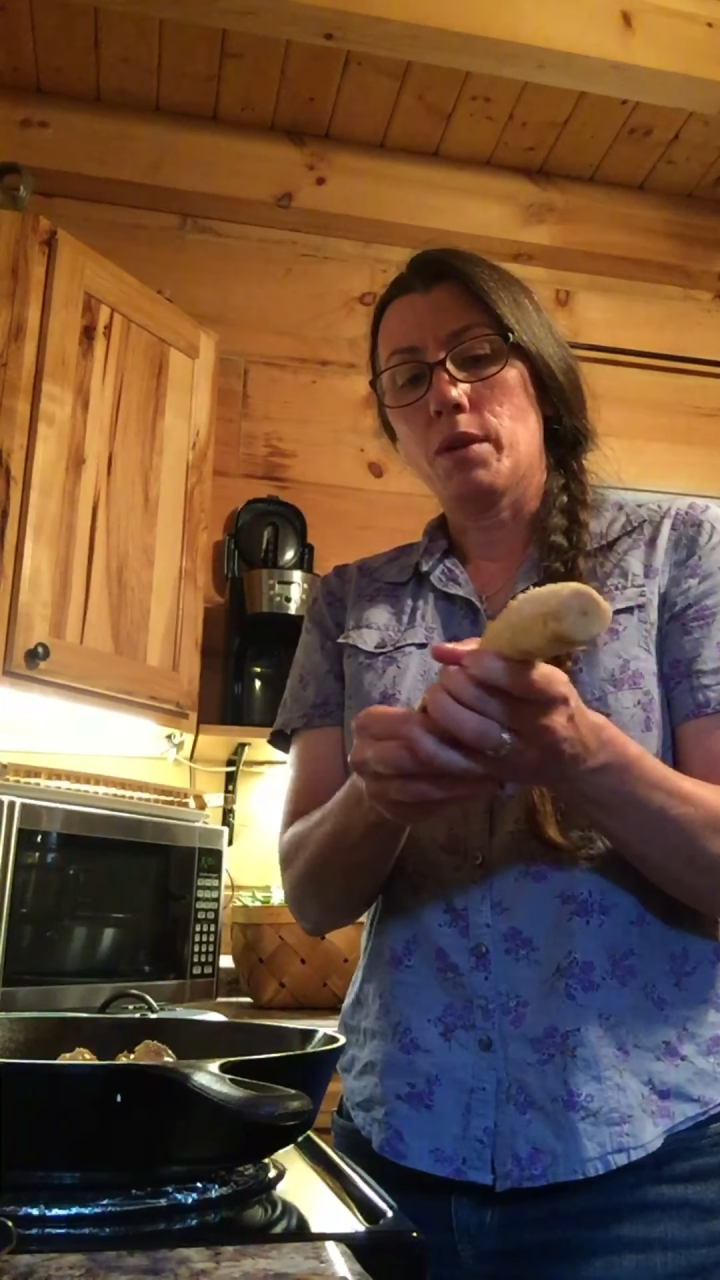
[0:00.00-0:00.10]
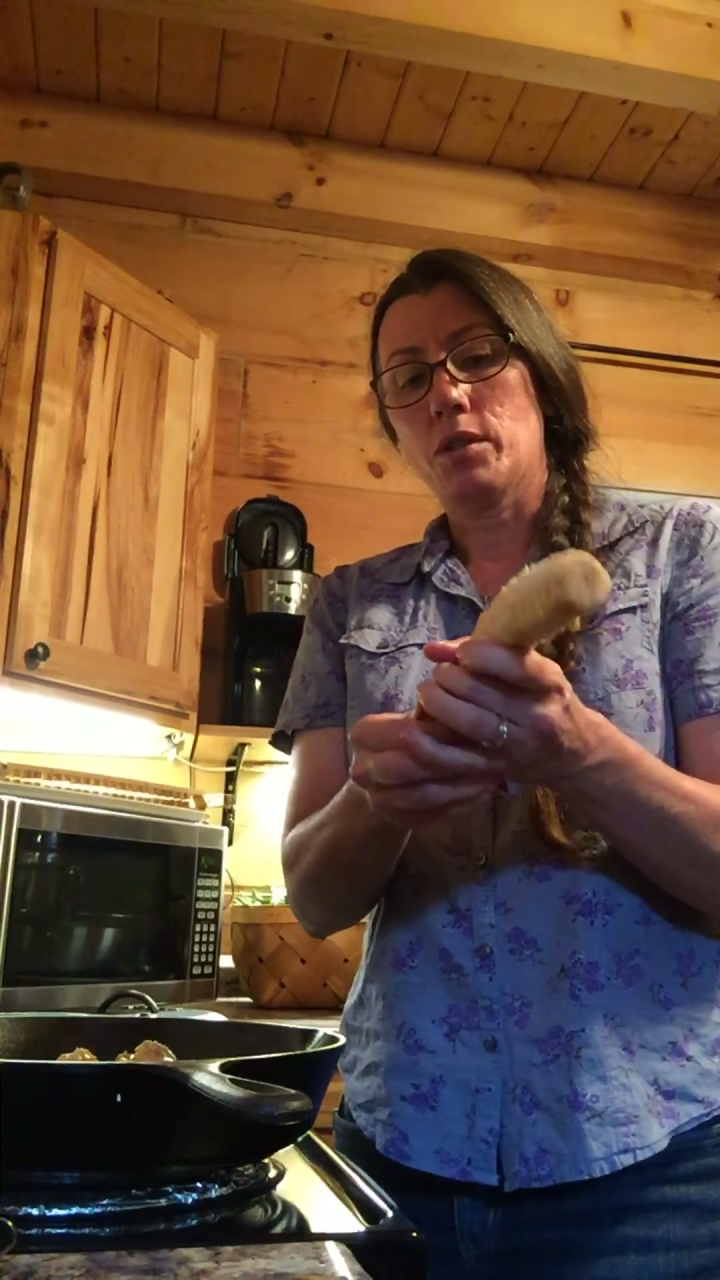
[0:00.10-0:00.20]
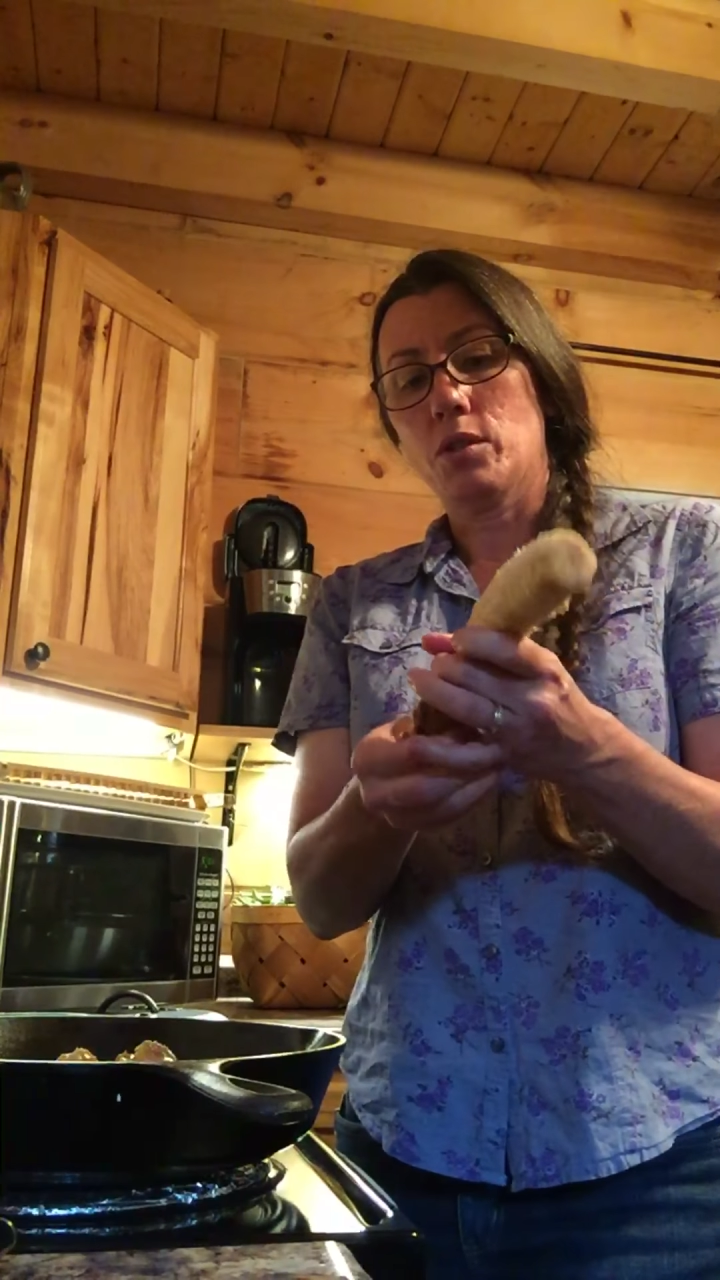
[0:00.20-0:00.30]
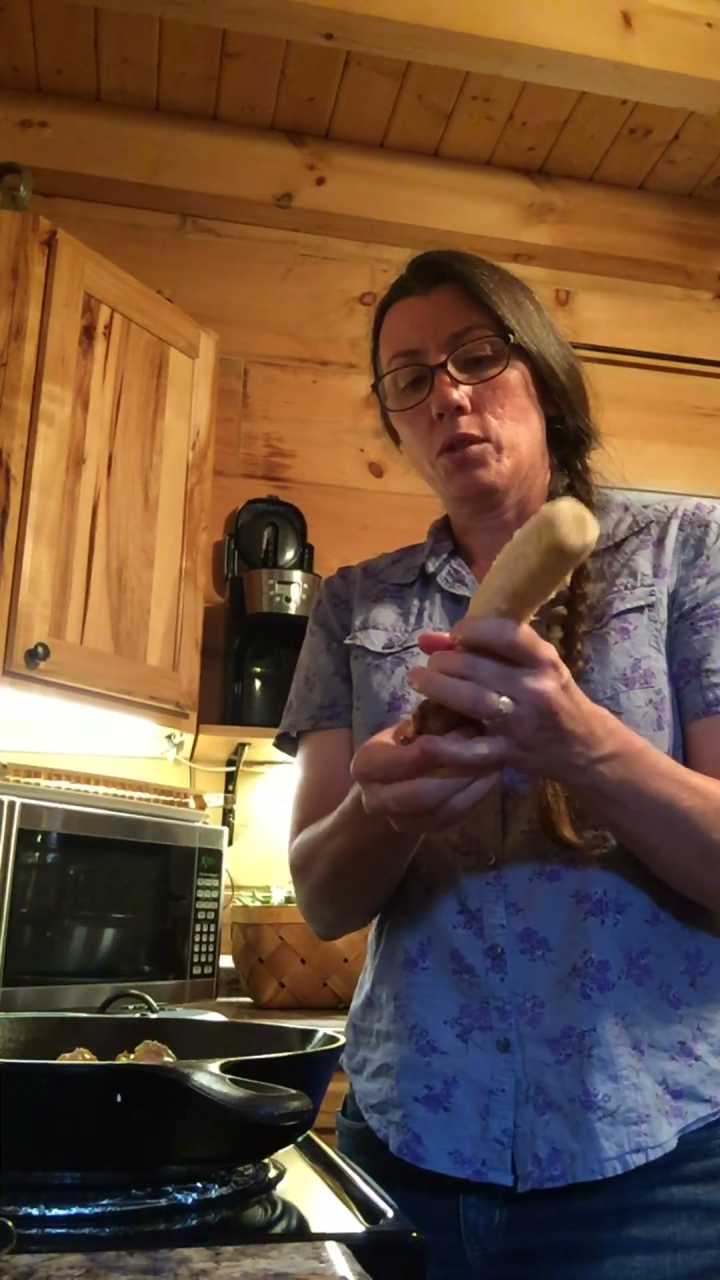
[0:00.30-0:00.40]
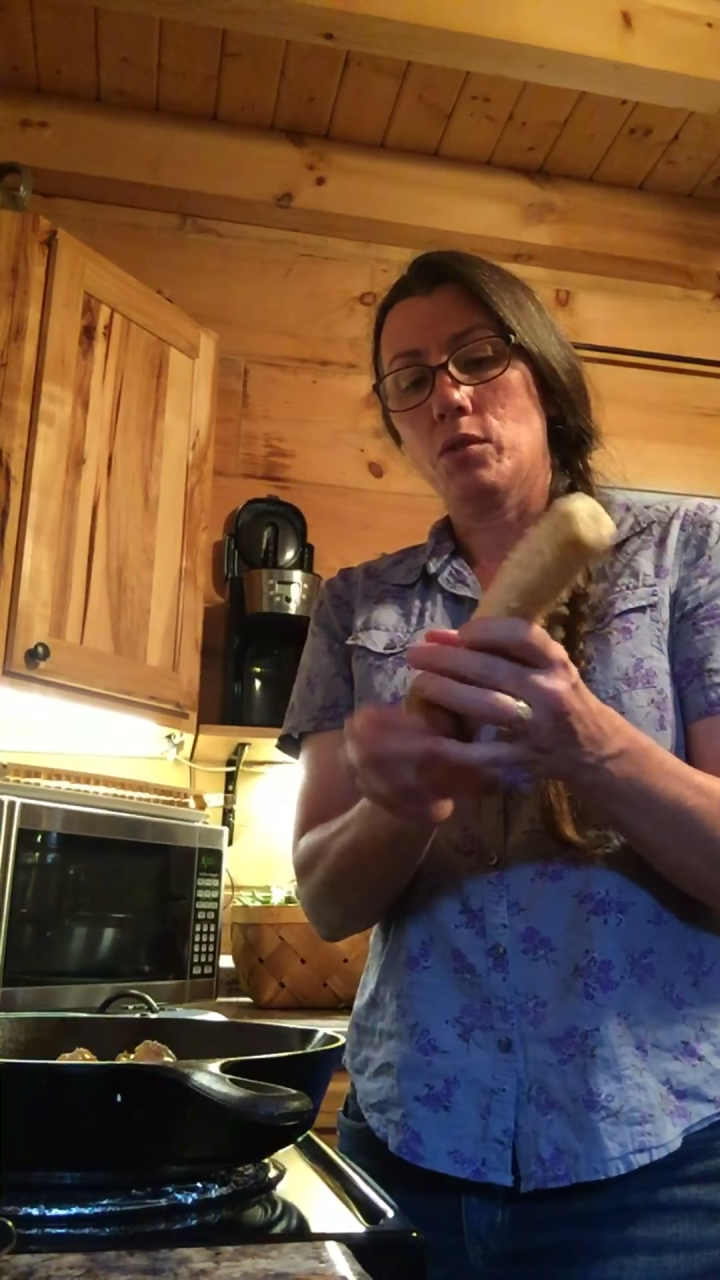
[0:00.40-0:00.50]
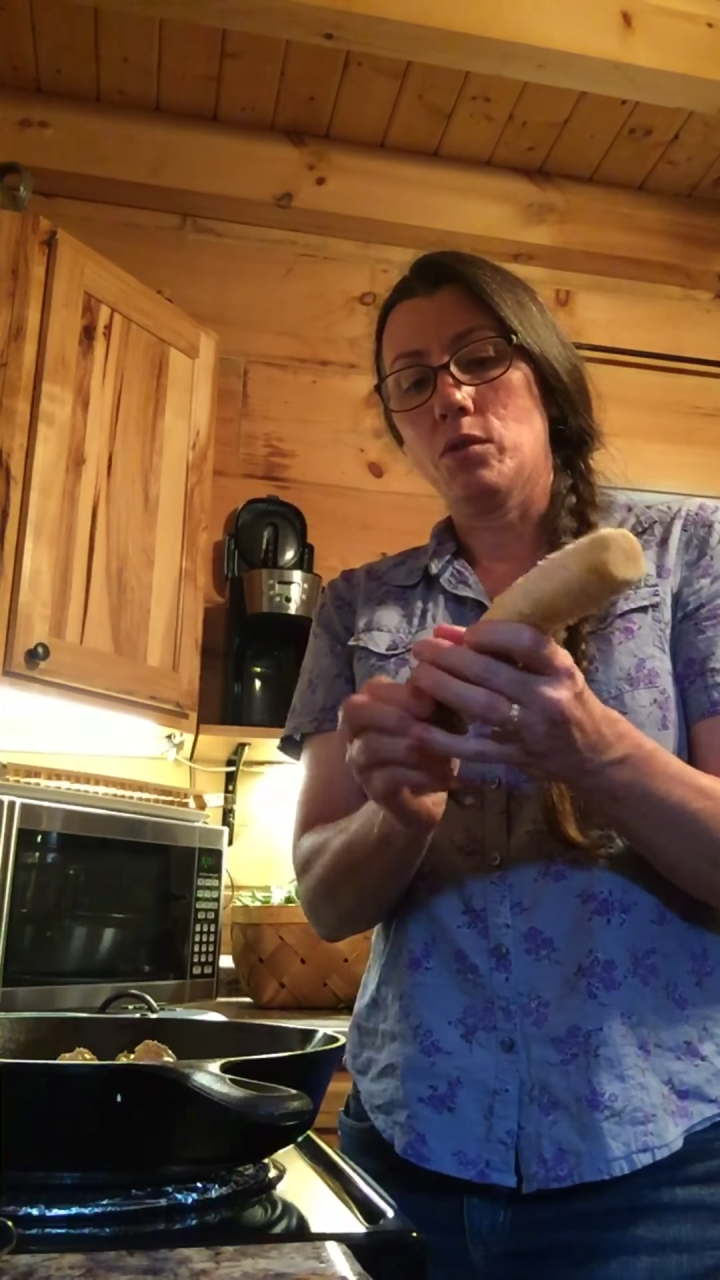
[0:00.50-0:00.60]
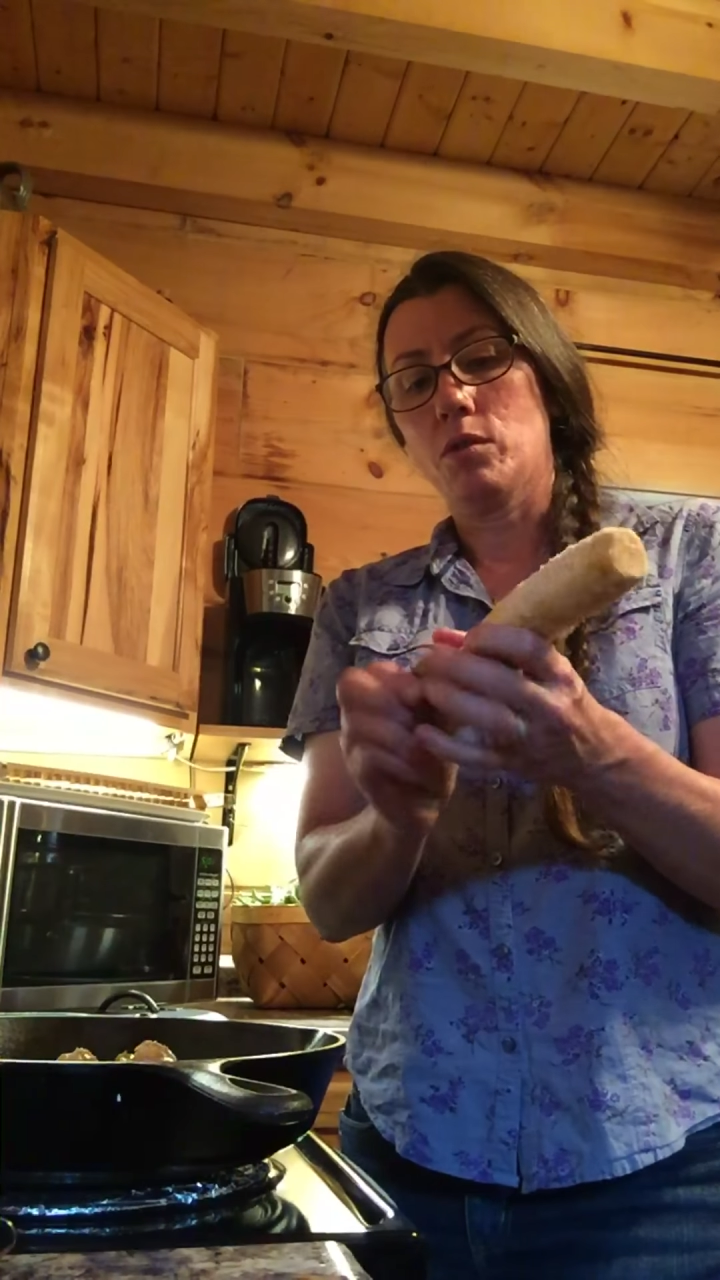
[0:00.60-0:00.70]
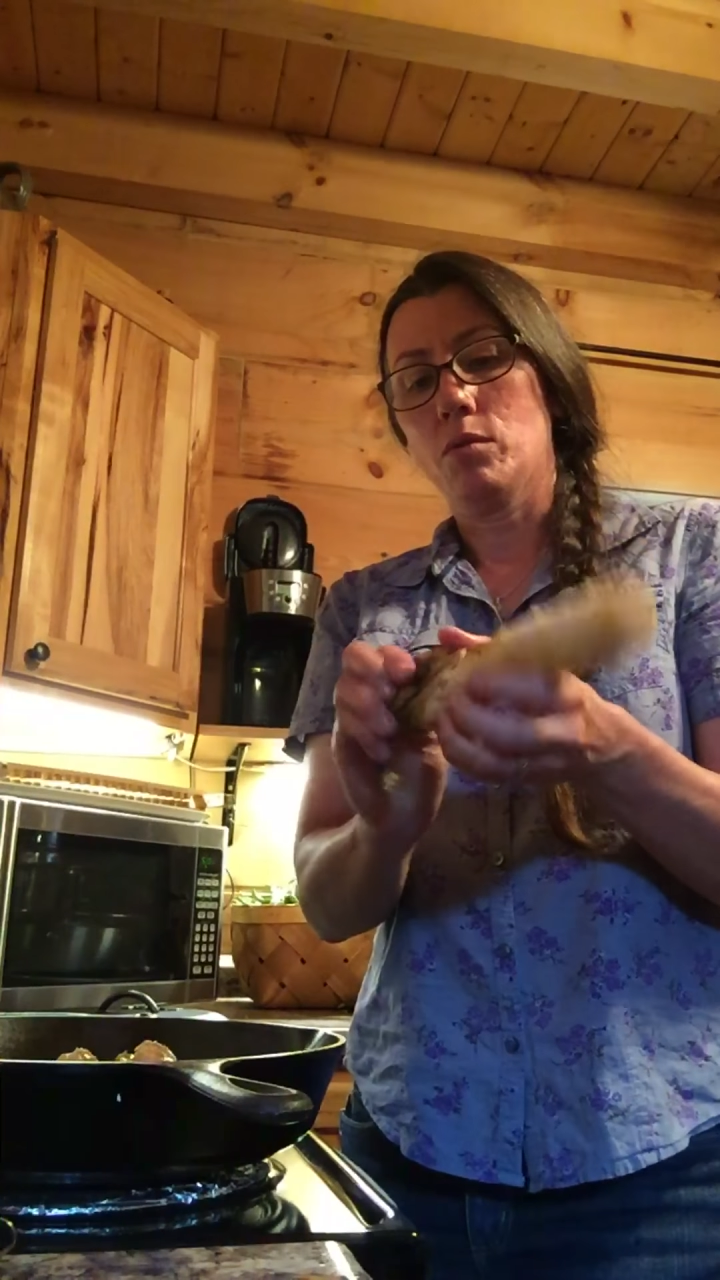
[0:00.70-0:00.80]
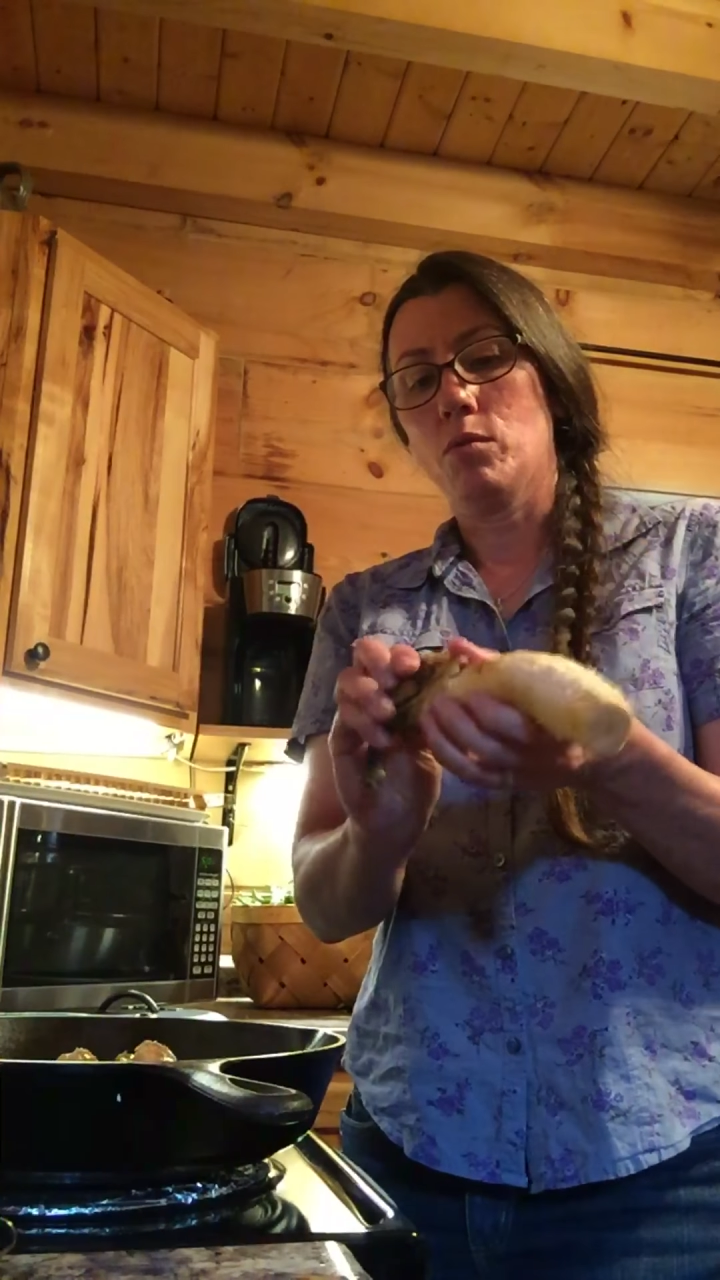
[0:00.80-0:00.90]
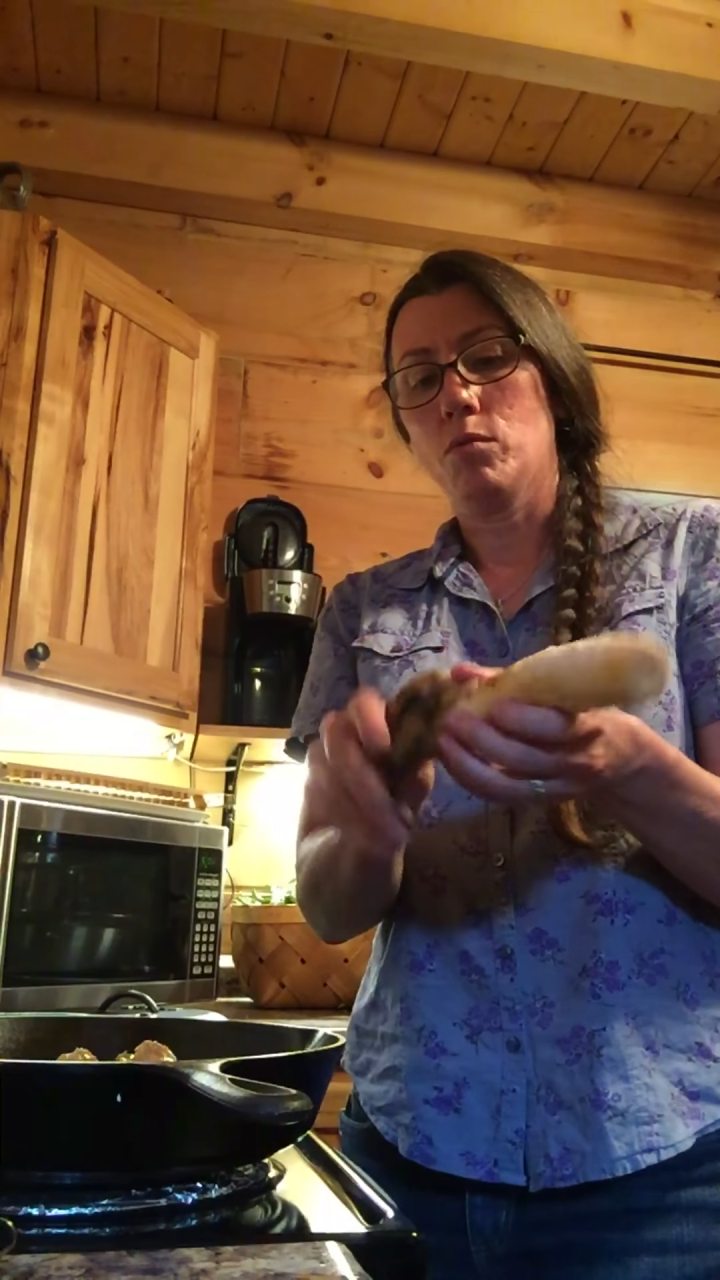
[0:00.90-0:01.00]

much this is